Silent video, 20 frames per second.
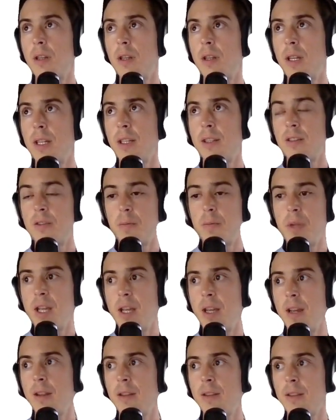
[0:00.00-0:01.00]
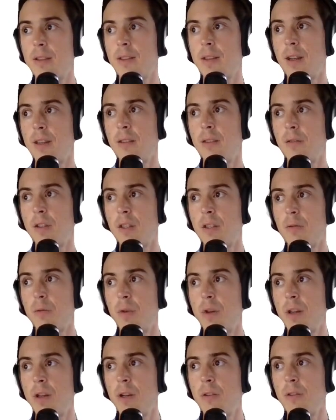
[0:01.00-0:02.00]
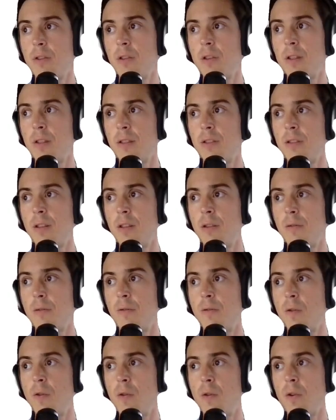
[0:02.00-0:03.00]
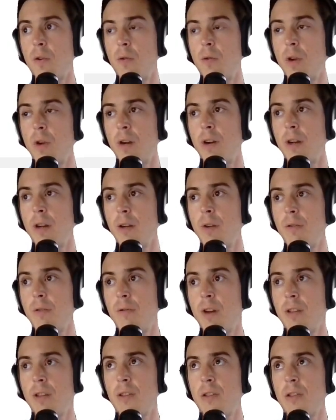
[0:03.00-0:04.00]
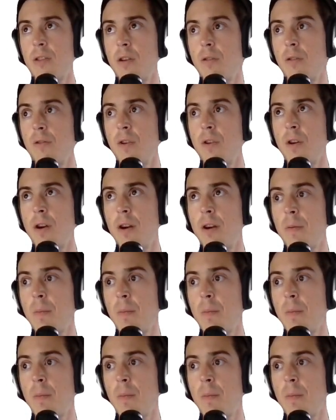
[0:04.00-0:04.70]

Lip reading: Expand the size of this window so you can see the full query we've written so far.